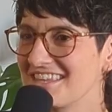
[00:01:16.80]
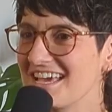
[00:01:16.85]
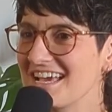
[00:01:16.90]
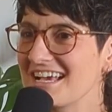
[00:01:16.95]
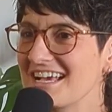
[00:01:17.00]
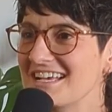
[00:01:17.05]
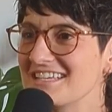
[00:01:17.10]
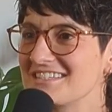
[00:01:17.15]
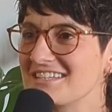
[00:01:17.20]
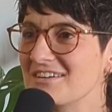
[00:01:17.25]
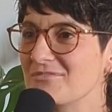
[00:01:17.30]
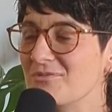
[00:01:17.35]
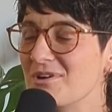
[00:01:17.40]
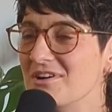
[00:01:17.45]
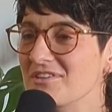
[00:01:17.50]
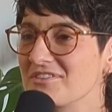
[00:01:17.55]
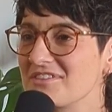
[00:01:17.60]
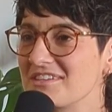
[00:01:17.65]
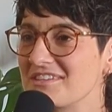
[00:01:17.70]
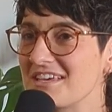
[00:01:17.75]
thing is that,
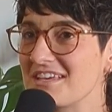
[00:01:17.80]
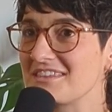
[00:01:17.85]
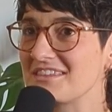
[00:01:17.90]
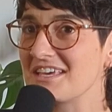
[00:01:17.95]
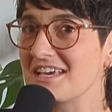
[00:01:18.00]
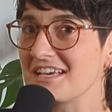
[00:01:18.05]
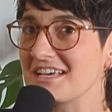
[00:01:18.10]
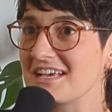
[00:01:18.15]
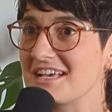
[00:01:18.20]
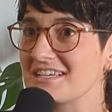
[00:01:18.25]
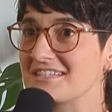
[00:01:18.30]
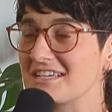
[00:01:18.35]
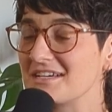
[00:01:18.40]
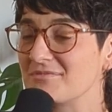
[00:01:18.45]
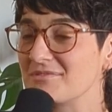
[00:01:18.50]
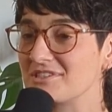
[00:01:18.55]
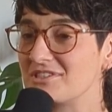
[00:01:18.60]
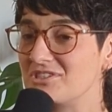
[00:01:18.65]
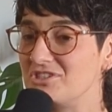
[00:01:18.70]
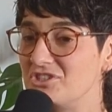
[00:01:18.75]
well, the thing is it
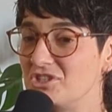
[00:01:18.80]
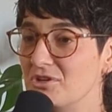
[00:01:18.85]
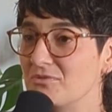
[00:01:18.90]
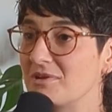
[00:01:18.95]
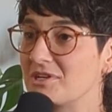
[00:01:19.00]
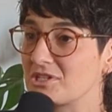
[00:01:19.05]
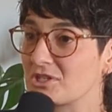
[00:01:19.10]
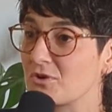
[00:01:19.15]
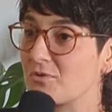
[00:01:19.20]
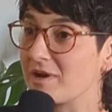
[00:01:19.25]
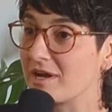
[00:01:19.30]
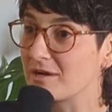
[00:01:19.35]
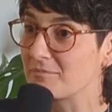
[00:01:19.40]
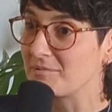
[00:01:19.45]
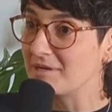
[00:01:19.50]
was Jewish queer